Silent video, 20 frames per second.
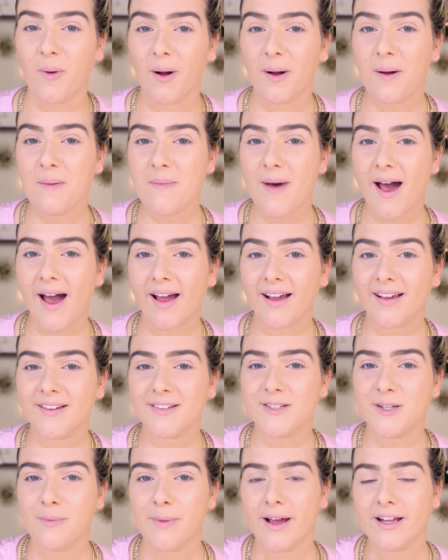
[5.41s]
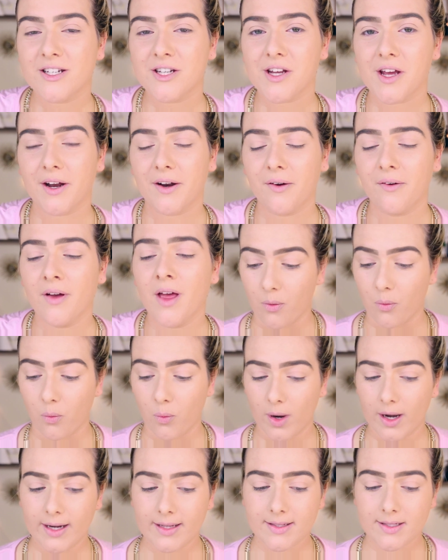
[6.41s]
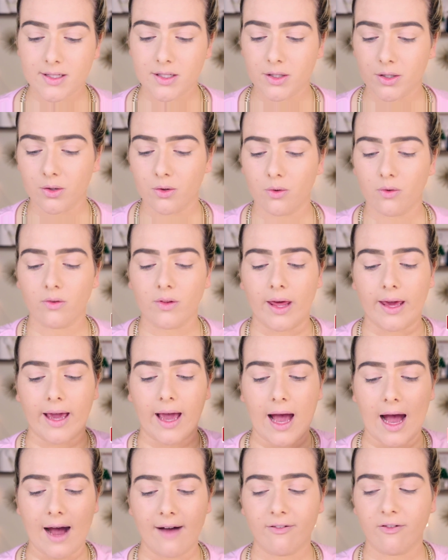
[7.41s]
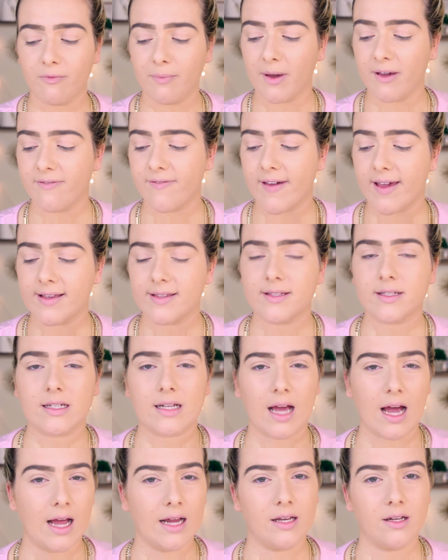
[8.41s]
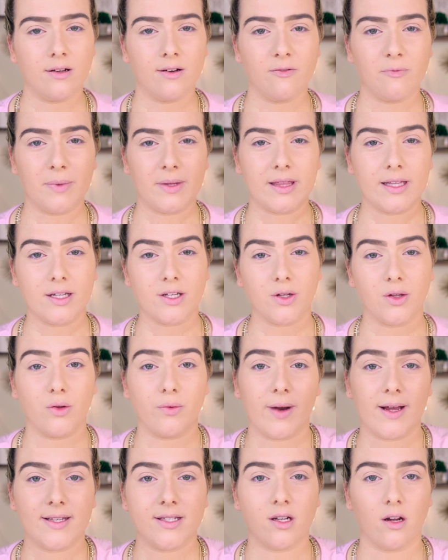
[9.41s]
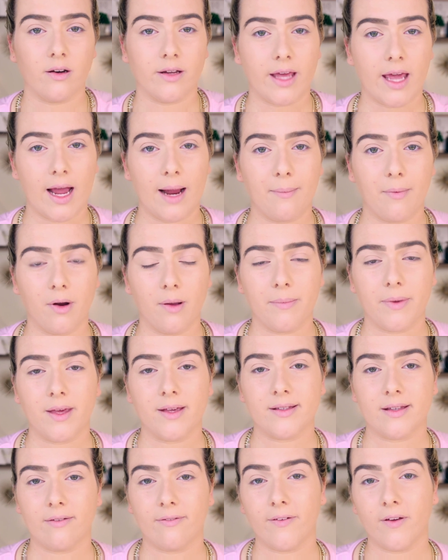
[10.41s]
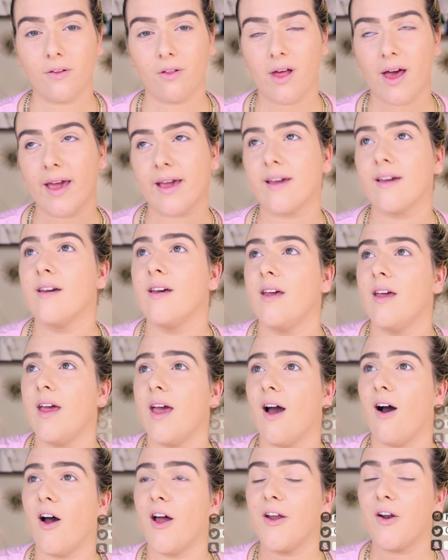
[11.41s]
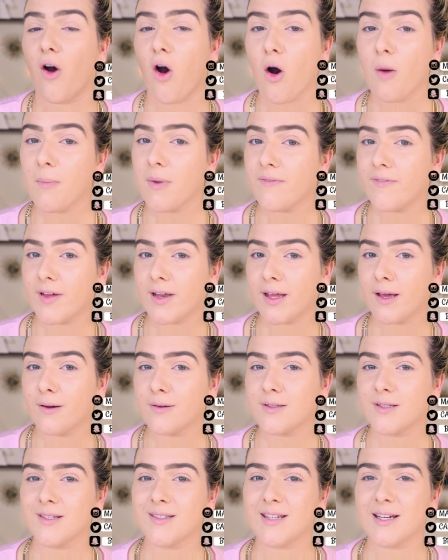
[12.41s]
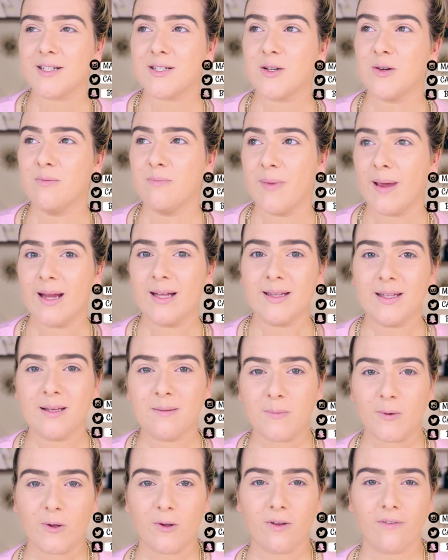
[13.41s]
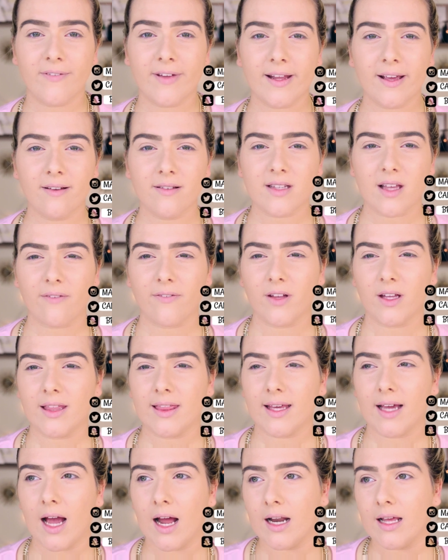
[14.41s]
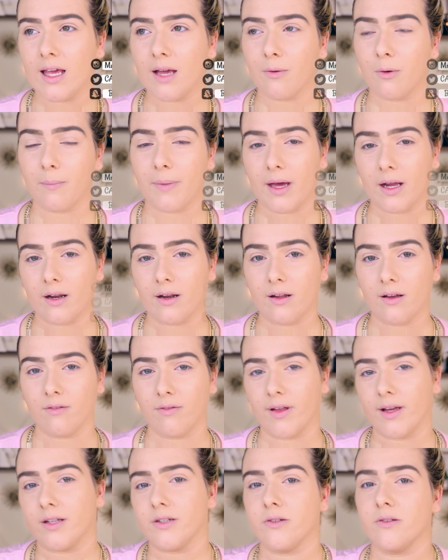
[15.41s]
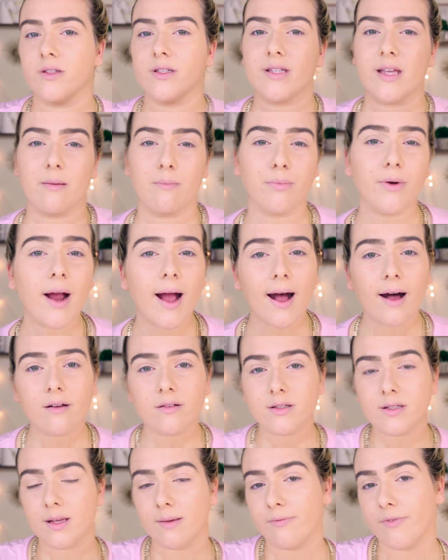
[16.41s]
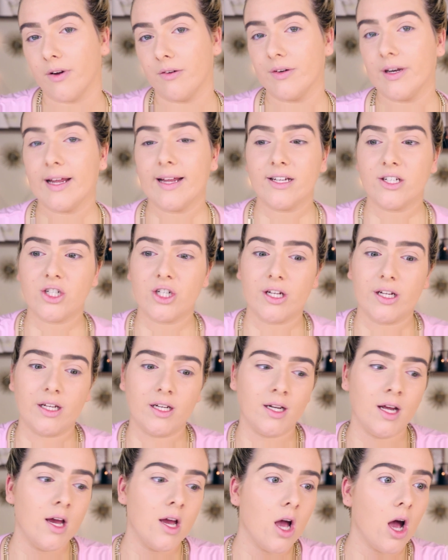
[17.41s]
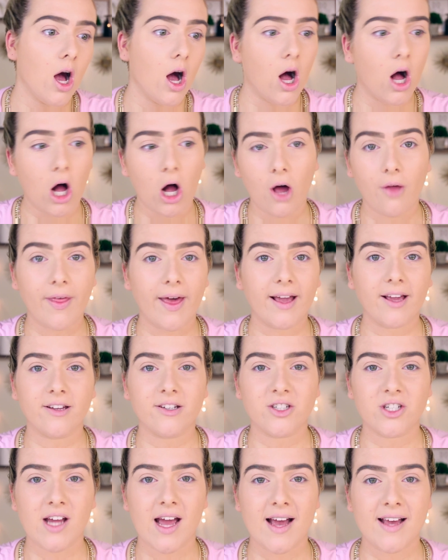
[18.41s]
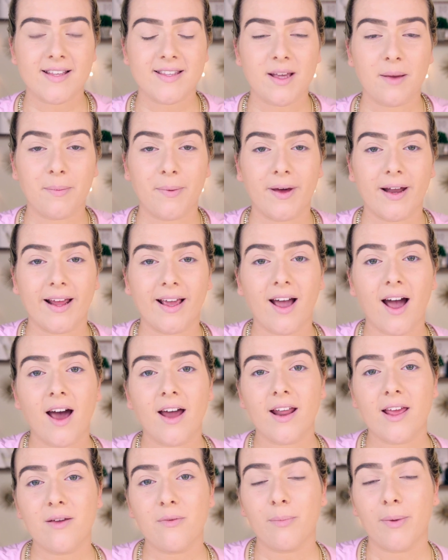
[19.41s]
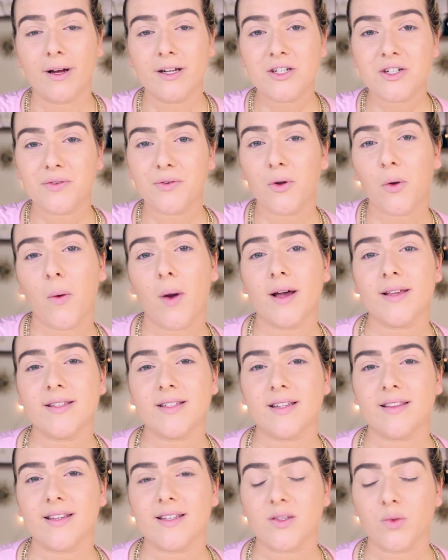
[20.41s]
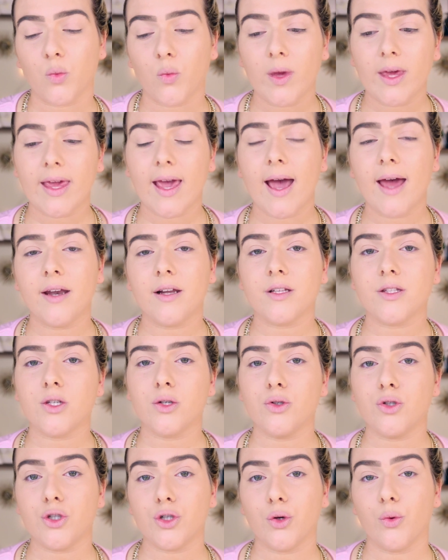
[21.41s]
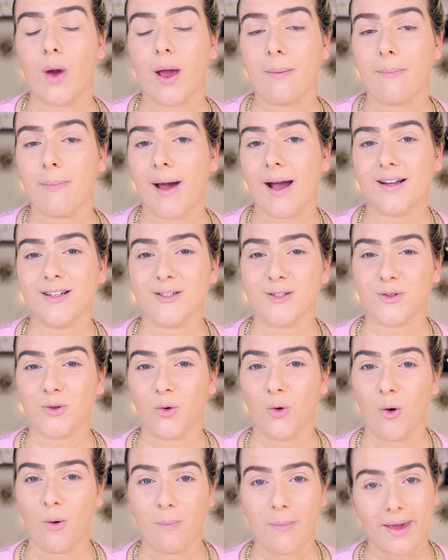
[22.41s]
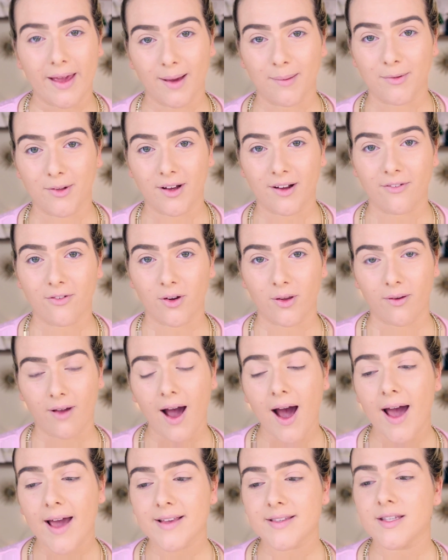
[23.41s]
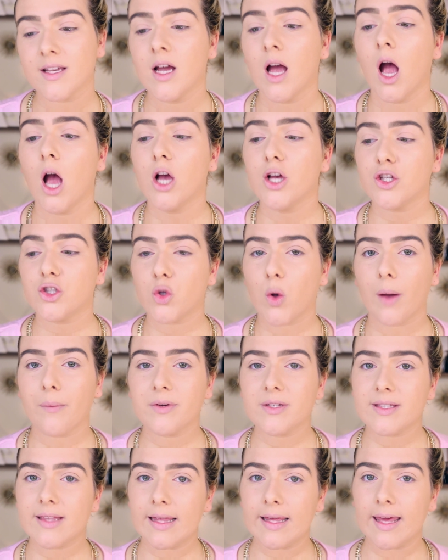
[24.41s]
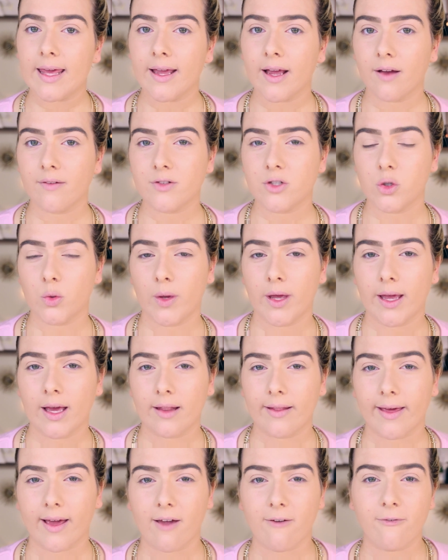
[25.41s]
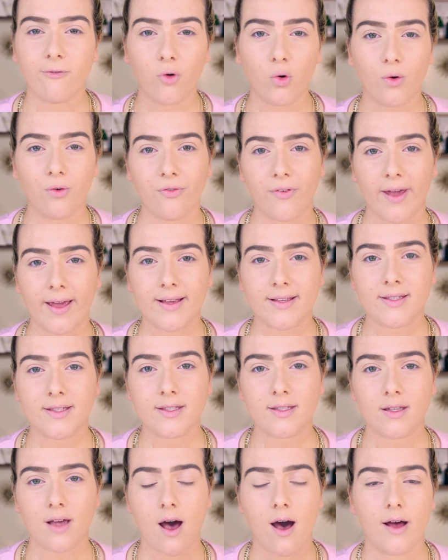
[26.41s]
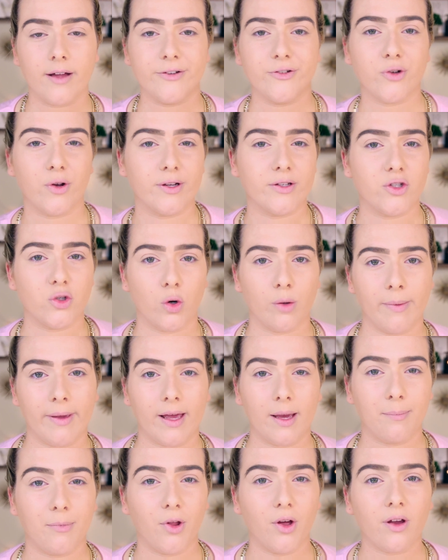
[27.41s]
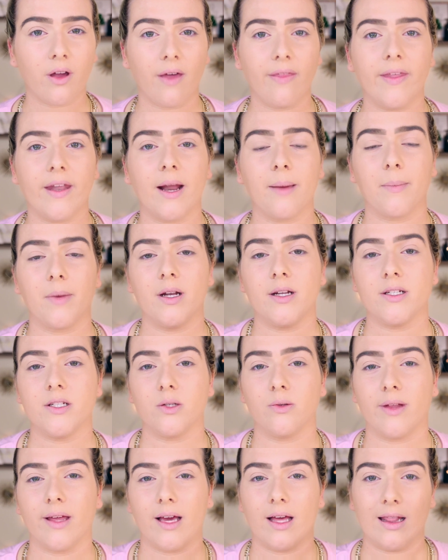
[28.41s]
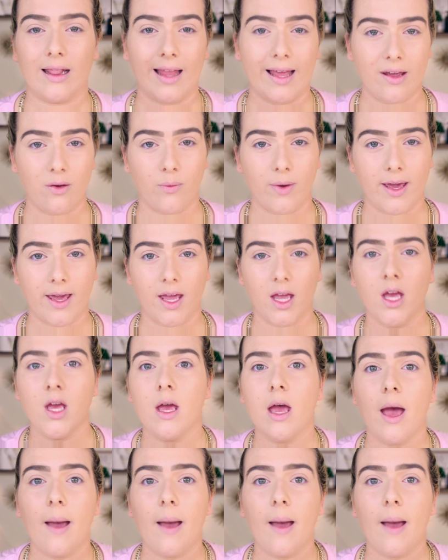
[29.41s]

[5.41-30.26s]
welcome back to my channel. I wanted to do like half of my face, kind of, but then do the rest on camera because I feel like in all my videos, since I do mainly beauty videos, I feel like they kind of get repetitive, like do the same brows, same foundation, all that good jazz. But I got a bunch of requests this weekend to do a back to school makeup look for you guys. So I was thinking of doing like a full face drugstore makeup look, and then I'm gonna do like a lightweight,